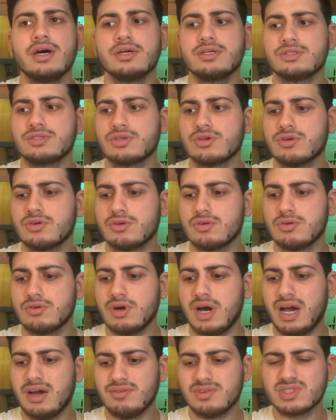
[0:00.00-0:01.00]

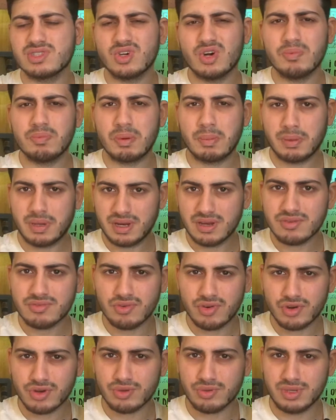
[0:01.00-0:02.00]
so I was not preparing
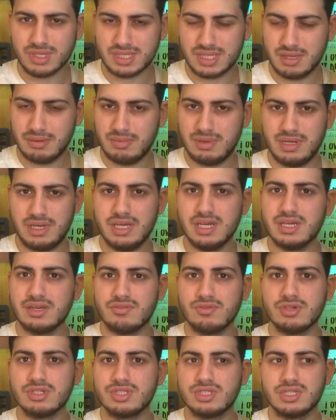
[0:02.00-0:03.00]
for US
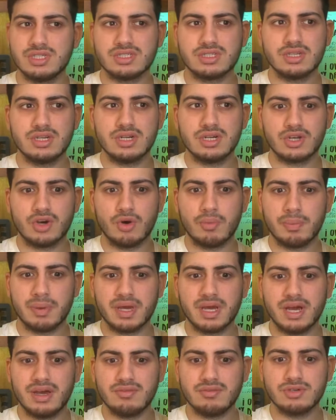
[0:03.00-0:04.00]
It was just a
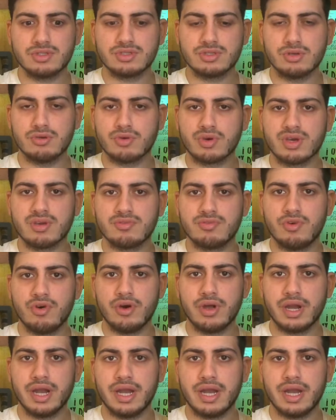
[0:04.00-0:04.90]
topic I was looking for,